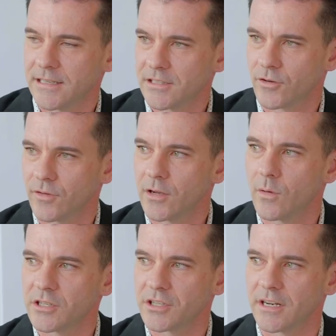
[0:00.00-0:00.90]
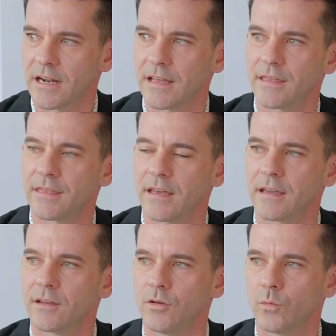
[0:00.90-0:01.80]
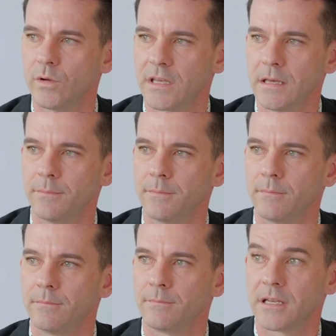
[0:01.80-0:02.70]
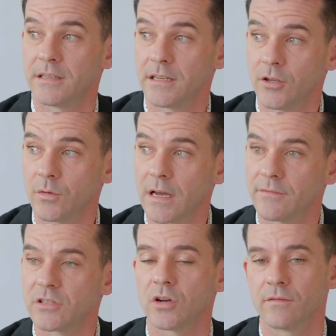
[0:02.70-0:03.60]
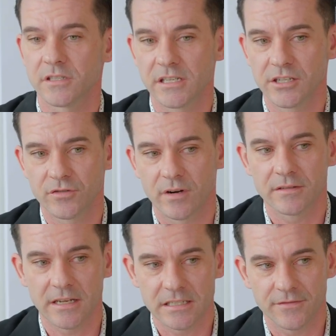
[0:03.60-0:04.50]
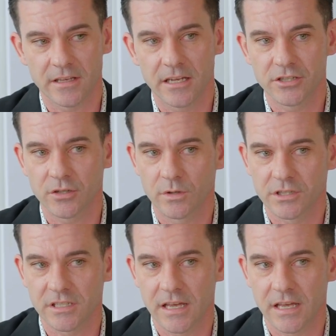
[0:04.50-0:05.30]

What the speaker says: a great question. And I think we keep continuing to have this conversation around densification, which is, I